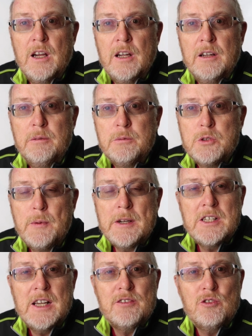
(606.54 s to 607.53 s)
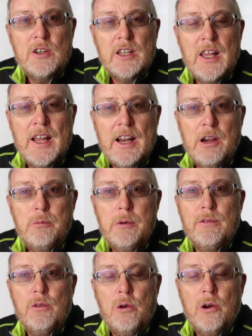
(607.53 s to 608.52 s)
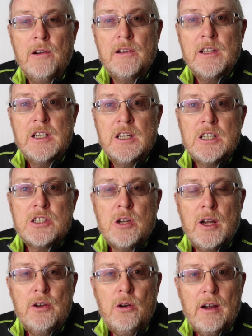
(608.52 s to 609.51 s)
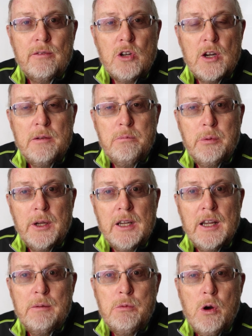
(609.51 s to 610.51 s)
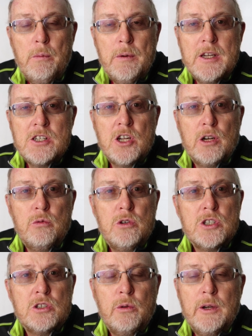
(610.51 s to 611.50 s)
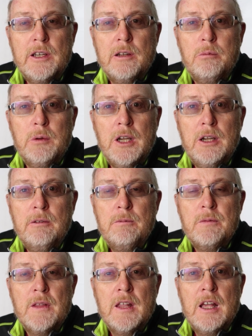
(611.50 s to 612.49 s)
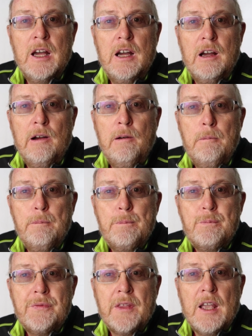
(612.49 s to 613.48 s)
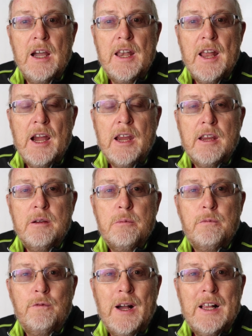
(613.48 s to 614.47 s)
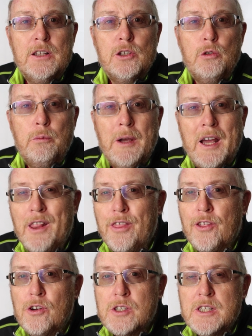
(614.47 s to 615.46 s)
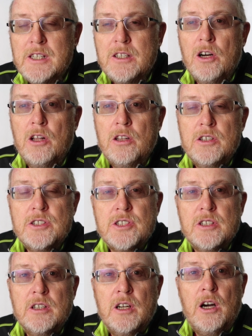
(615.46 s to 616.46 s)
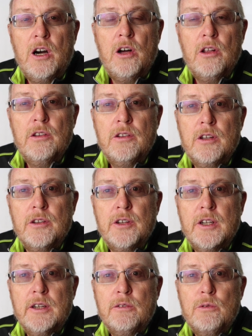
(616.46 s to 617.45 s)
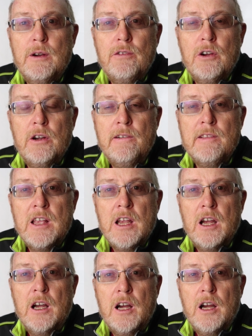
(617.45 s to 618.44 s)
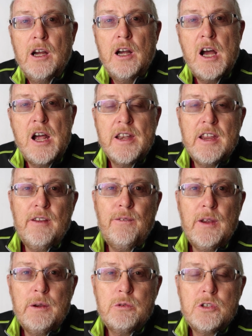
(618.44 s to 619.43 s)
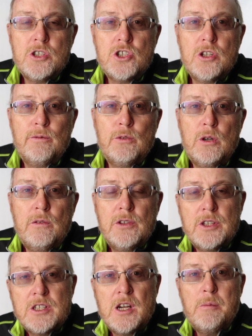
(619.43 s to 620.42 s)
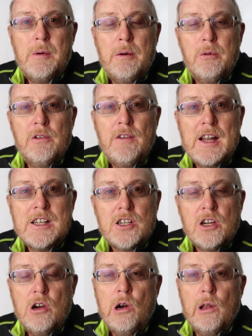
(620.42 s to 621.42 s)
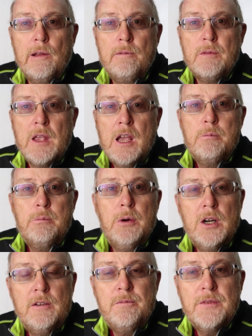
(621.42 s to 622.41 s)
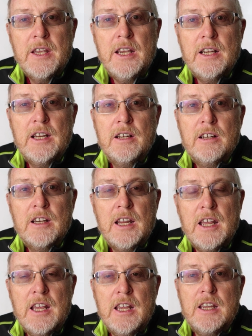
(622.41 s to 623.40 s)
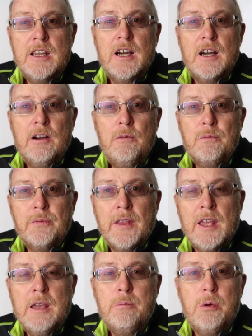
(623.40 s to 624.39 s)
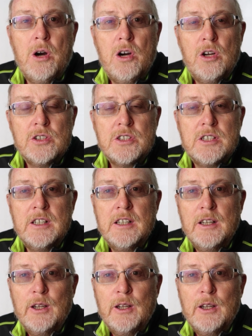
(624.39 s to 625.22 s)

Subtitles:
Especially after he let out before. So I know I've got him beat. I'm hoping he's got a worse queen than me. And I value bet $30 on the river. And if he would have shoved over the top, I would have had to call it. But he didn't. He paused.